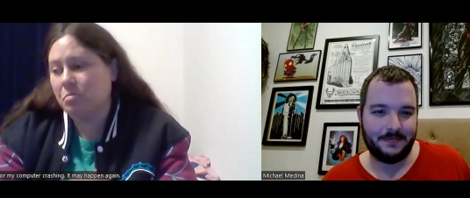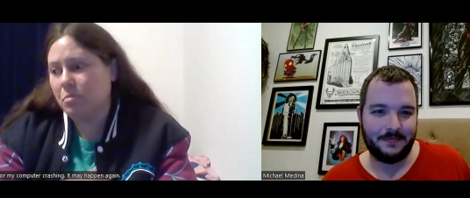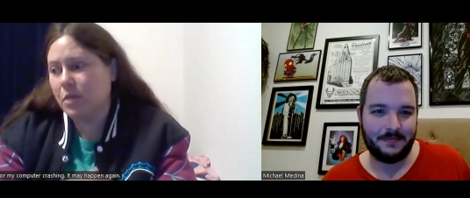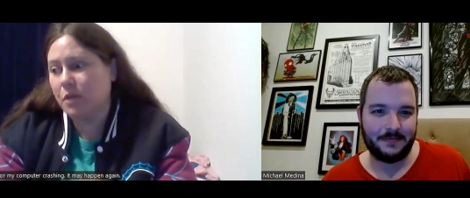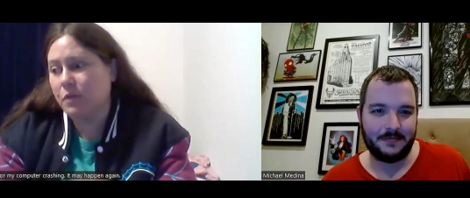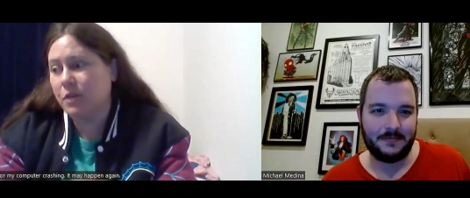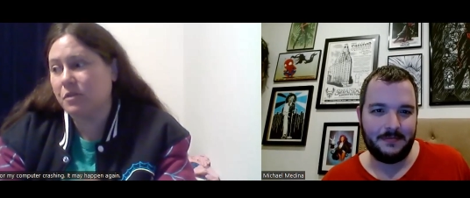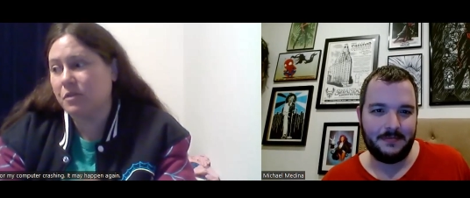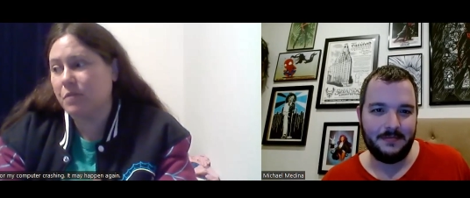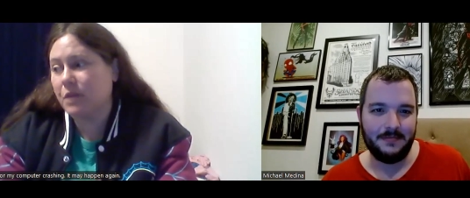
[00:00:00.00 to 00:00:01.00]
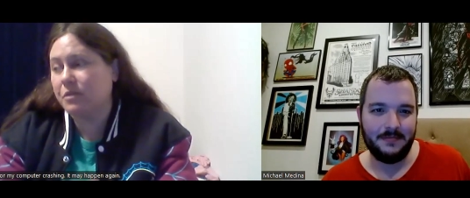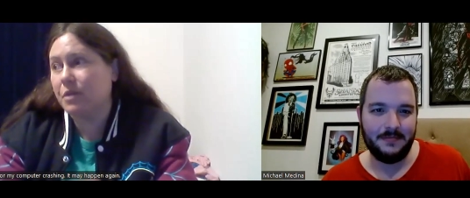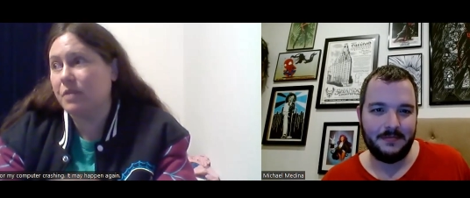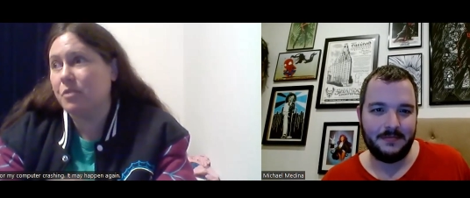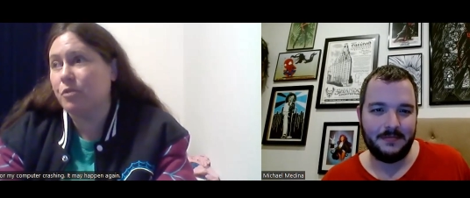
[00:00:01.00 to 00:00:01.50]
Speaker 1: Think of it as as,
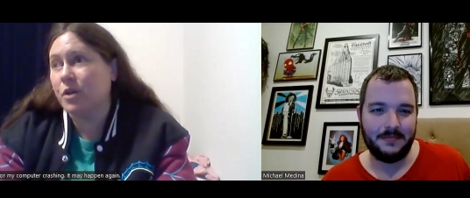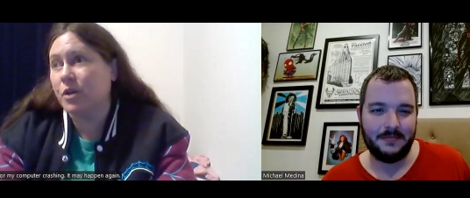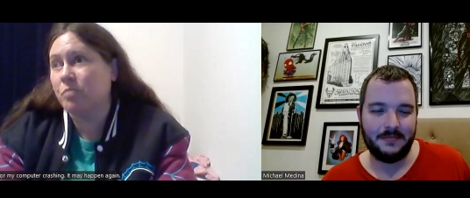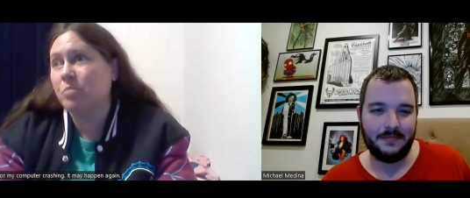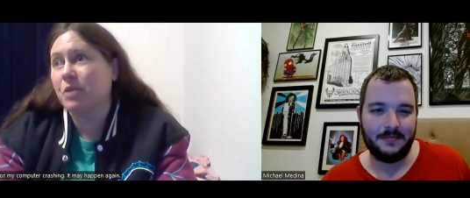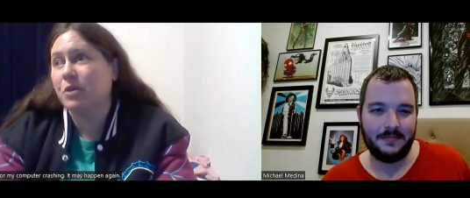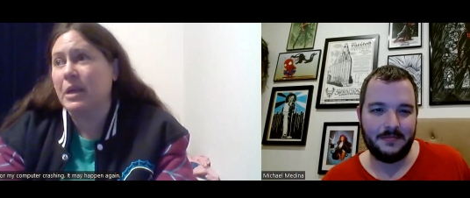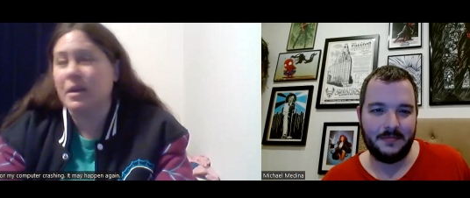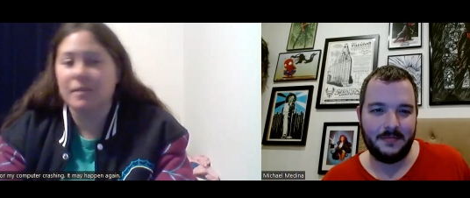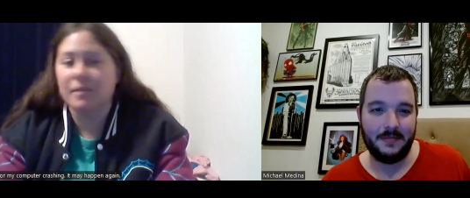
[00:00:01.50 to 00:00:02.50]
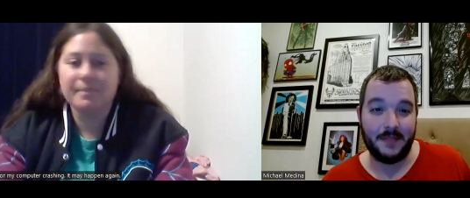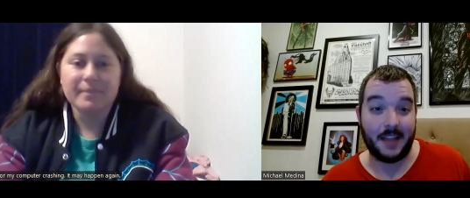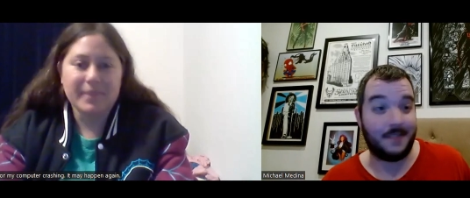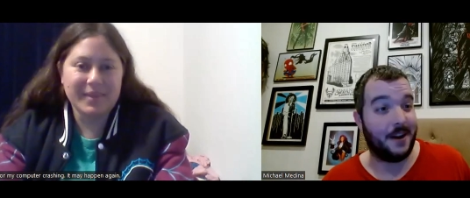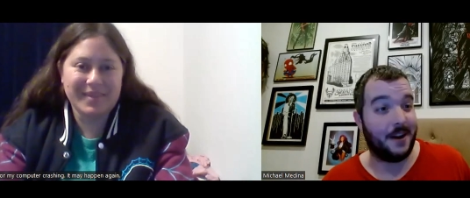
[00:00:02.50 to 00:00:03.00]
as supporting Michael Keaton.
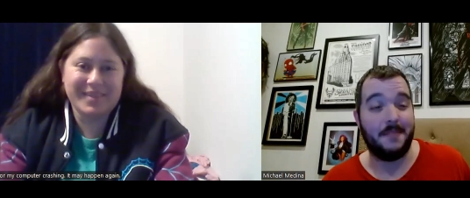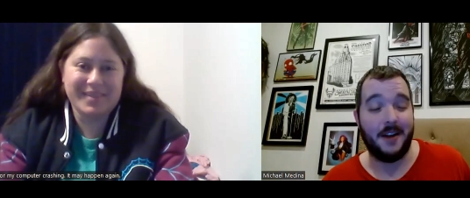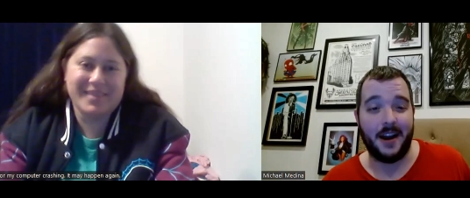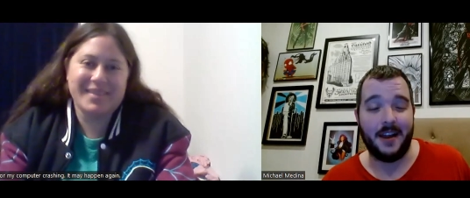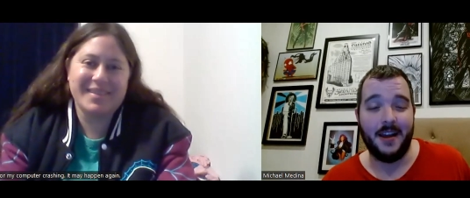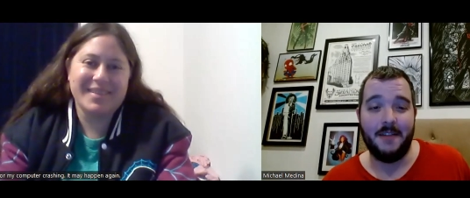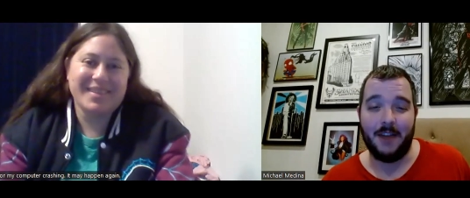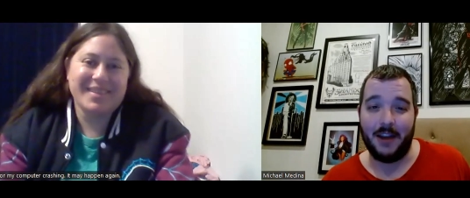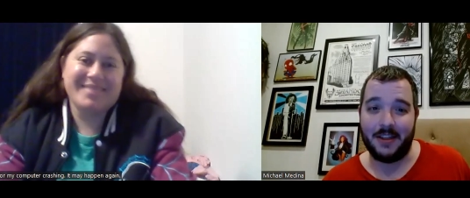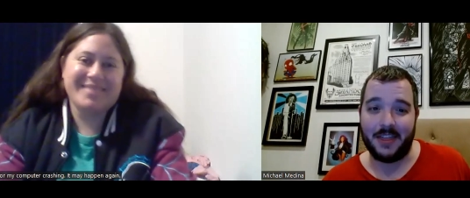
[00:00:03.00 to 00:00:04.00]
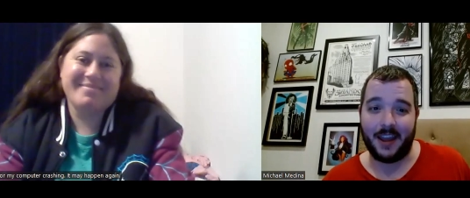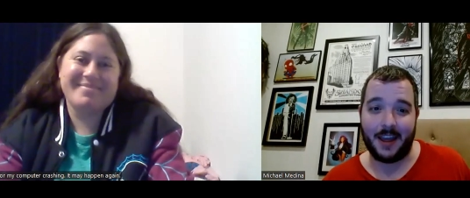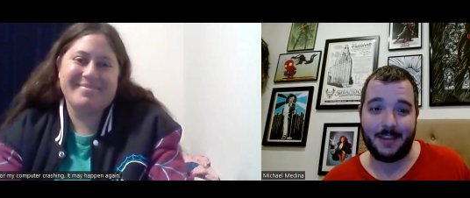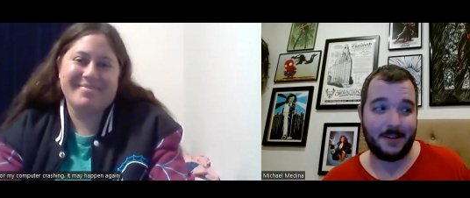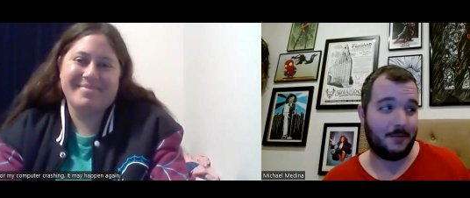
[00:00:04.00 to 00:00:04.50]
Speaker 2: That's fair. All right. Well, anyway, thank
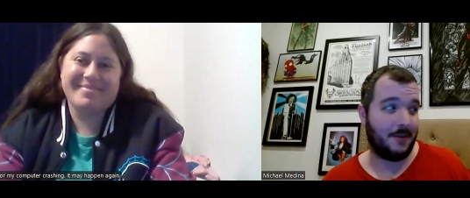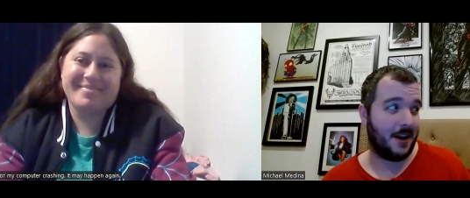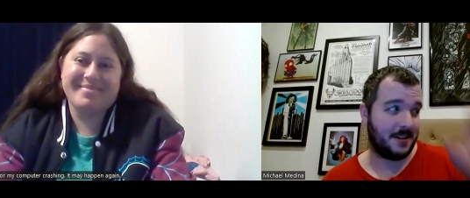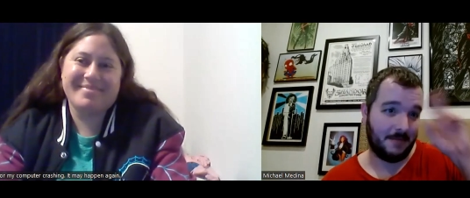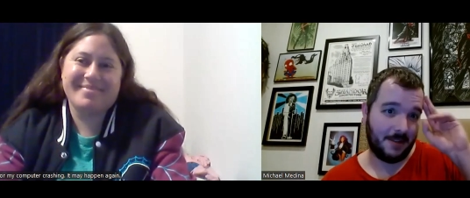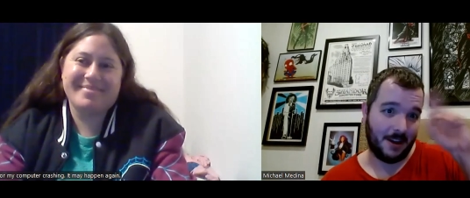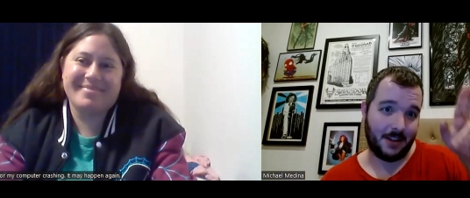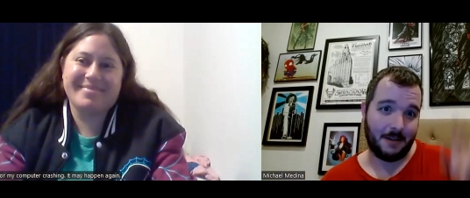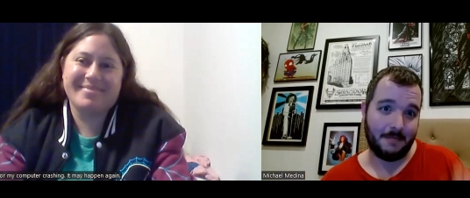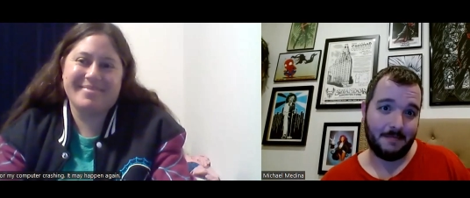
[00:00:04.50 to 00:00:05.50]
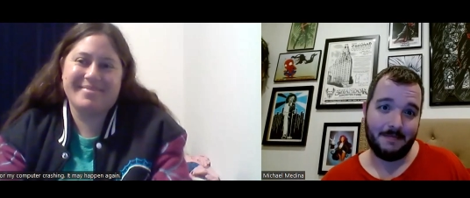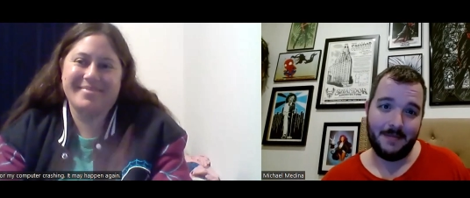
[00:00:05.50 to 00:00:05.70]
you guys so much for watching. See y'all later.